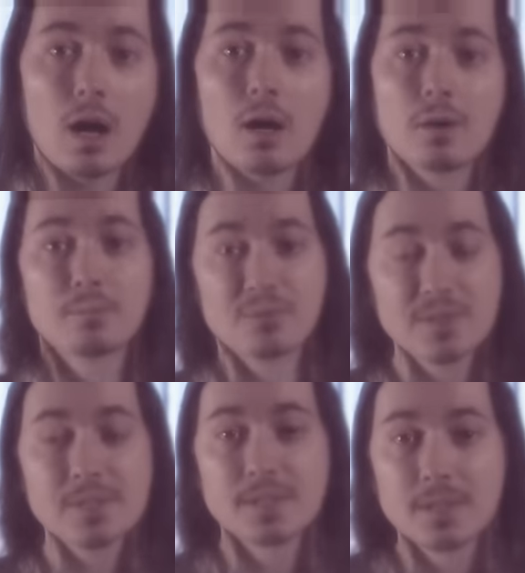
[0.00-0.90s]
our
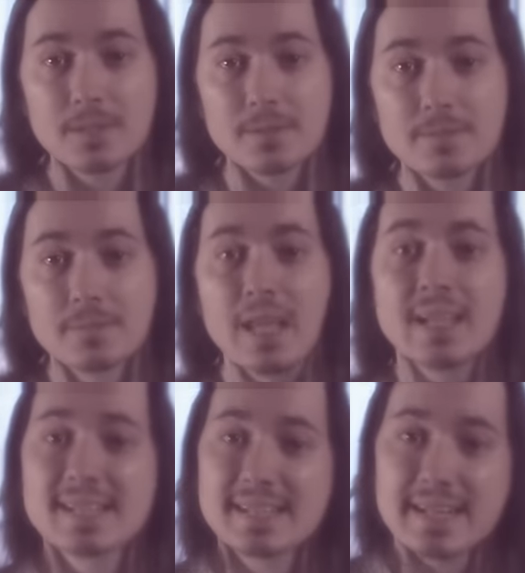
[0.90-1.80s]
president
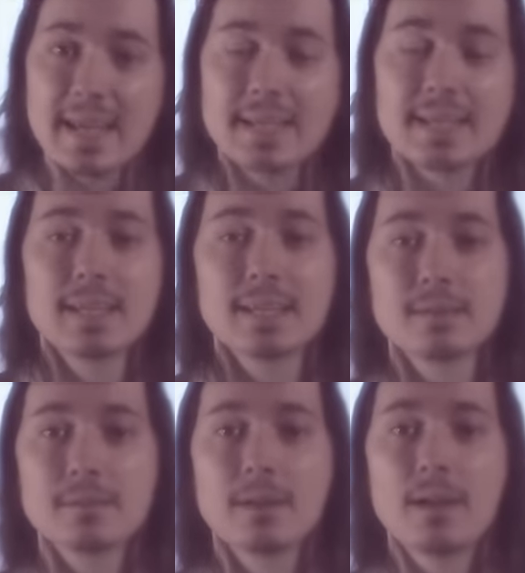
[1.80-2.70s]

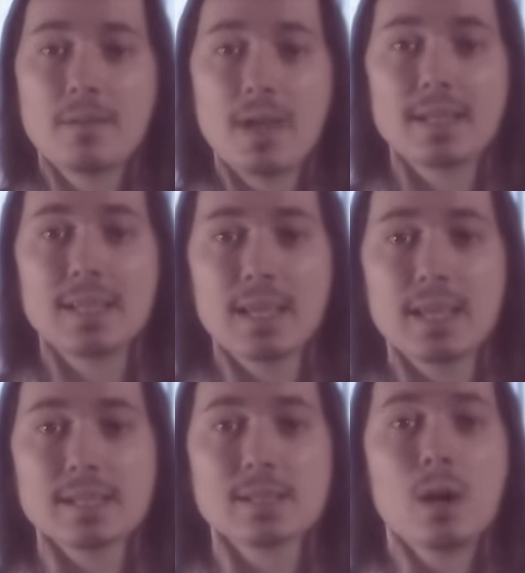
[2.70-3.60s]
stating that
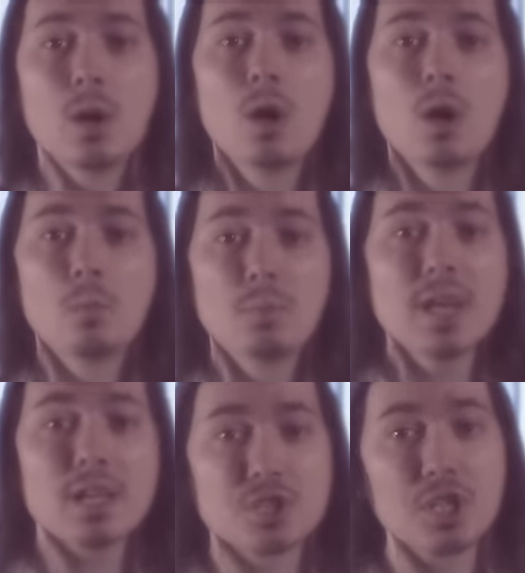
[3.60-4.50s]
his
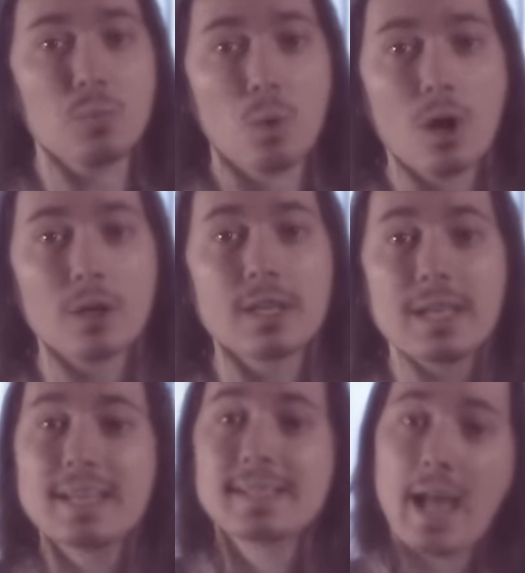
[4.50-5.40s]
PhD work
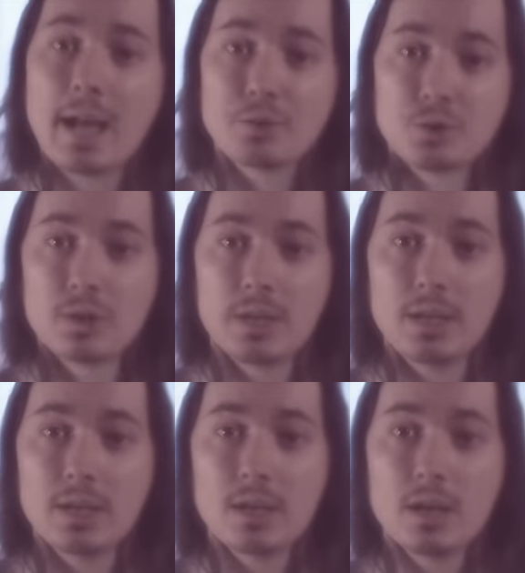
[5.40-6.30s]
is
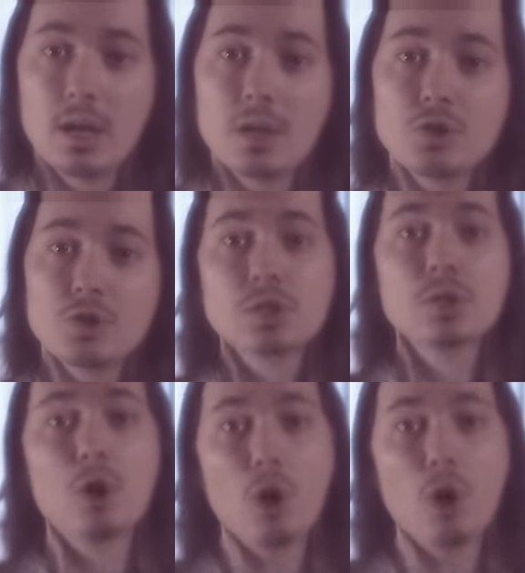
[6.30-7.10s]
actually just a